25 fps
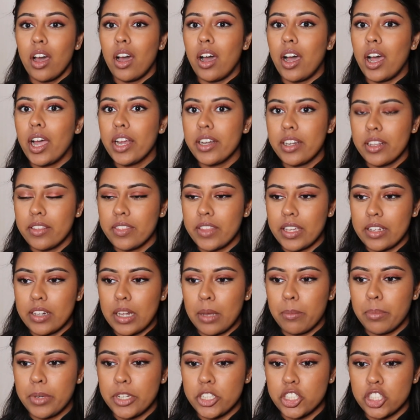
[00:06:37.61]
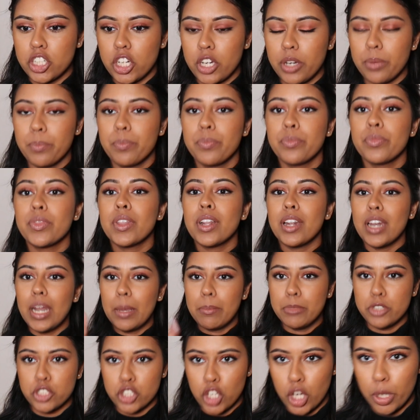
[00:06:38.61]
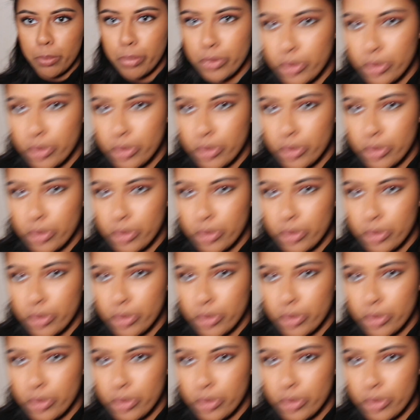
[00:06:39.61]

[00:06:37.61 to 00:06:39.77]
I didn't take that picture. Let me just go